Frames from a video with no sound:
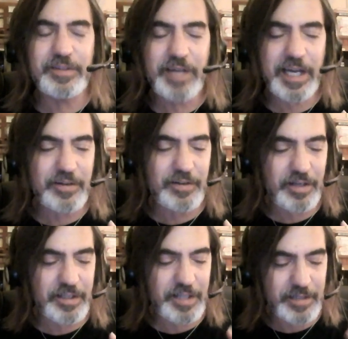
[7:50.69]
You had
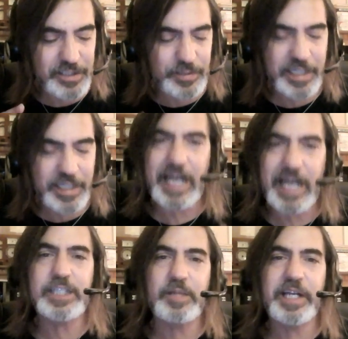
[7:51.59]
all these great
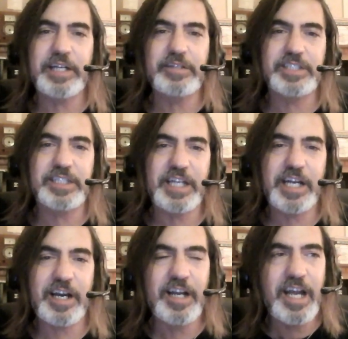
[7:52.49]
jazz players in
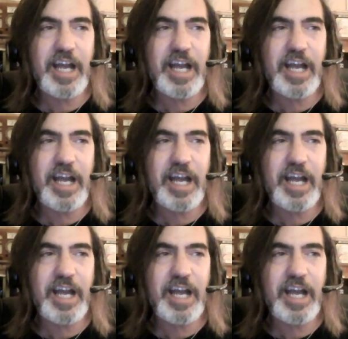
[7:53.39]
there,